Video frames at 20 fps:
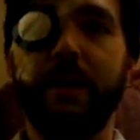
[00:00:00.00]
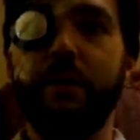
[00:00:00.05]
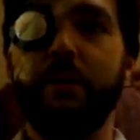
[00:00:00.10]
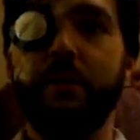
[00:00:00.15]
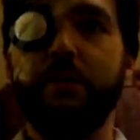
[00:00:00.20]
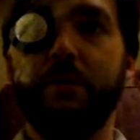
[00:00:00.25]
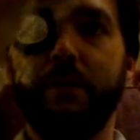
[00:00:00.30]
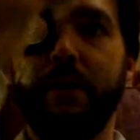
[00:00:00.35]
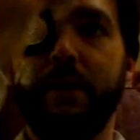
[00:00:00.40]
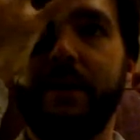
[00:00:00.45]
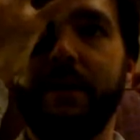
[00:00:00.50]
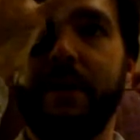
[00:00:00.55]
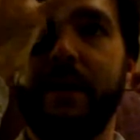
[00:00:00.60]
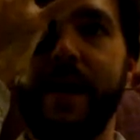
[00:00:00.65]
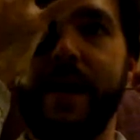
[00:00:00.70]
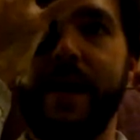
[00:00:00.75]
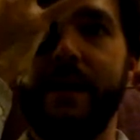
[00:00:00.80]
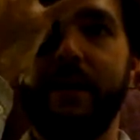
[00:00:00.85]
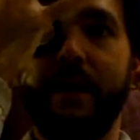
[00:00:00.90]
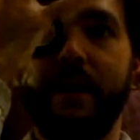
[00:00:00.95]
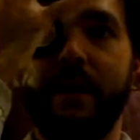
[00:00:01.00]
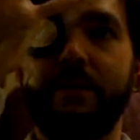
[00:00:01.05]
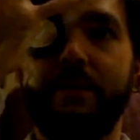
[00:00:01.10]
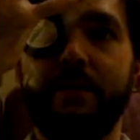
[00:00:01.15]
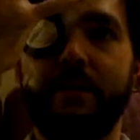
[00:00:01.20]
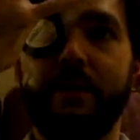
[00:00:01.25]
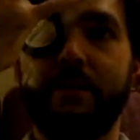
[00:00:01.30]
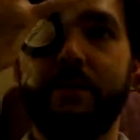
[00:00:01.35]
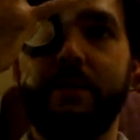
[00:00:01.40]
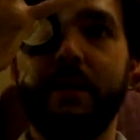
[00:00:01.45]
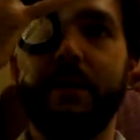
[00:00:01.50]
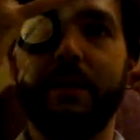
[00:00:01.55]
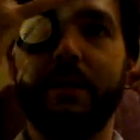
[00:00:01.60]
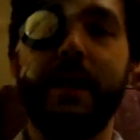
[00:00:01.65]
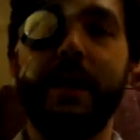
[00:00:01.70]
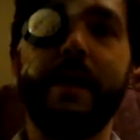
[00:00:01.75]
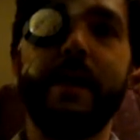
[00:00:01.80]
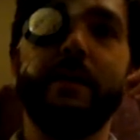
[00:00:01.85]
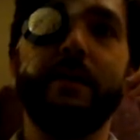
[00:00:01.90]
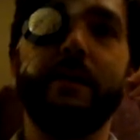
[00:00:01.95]
There was a big light, I could see a big
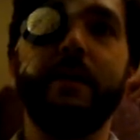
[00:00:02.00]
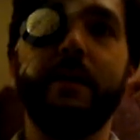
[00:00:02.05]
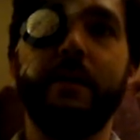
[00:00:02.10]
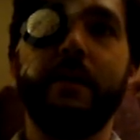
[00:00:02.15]
light,